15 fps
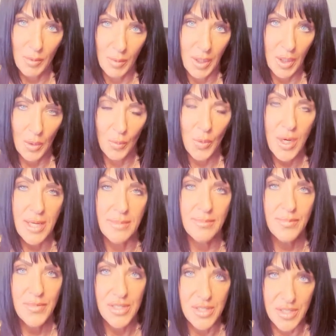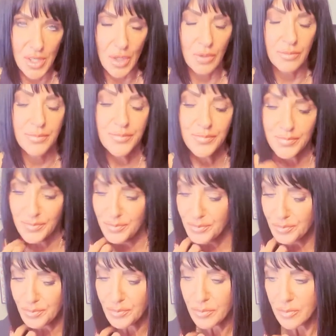one on one. So,
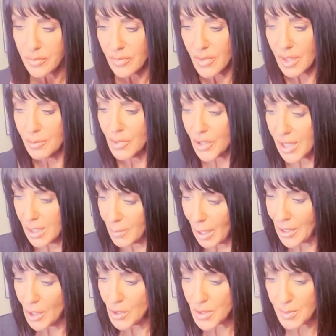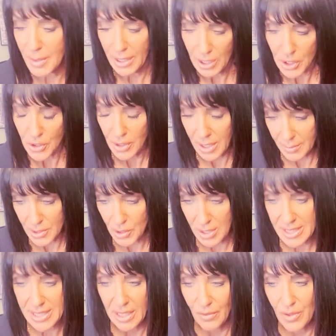looking at my notes, making sure I'm
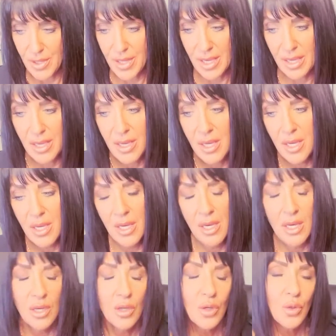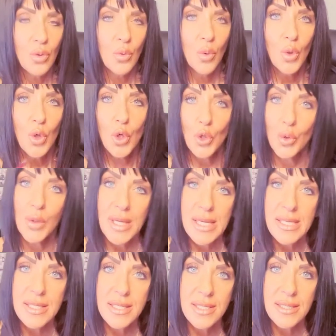addressing everything. Who
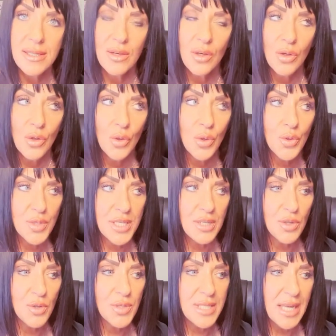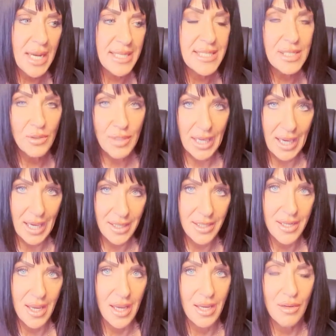is who's who's an ideal
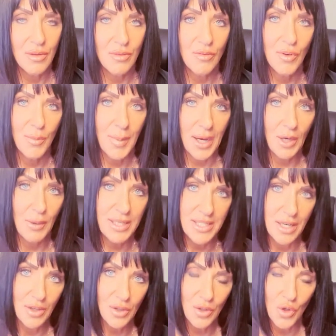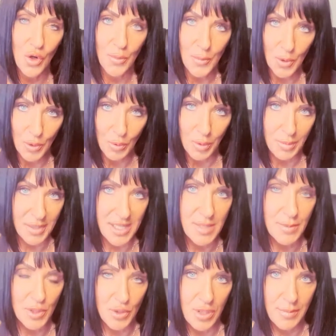candidate for bioidentical hormonal
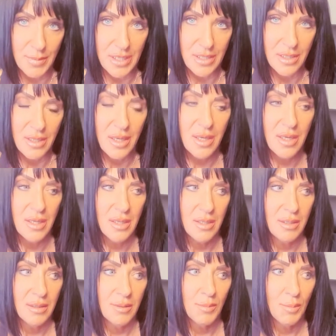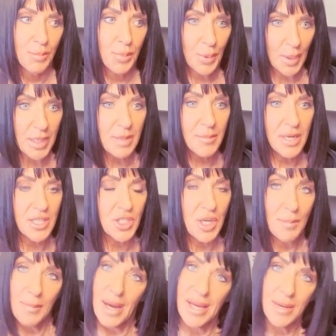replacement treatment? Pretty much,
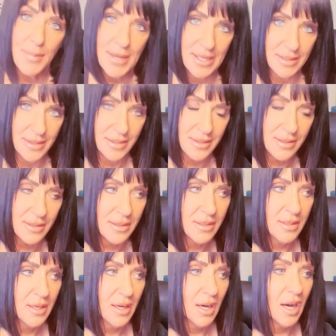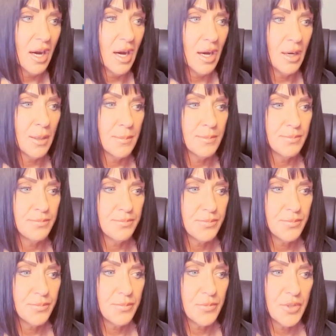in my opinion, um,
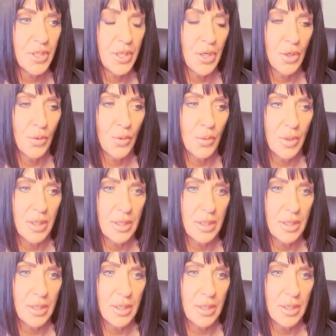you know,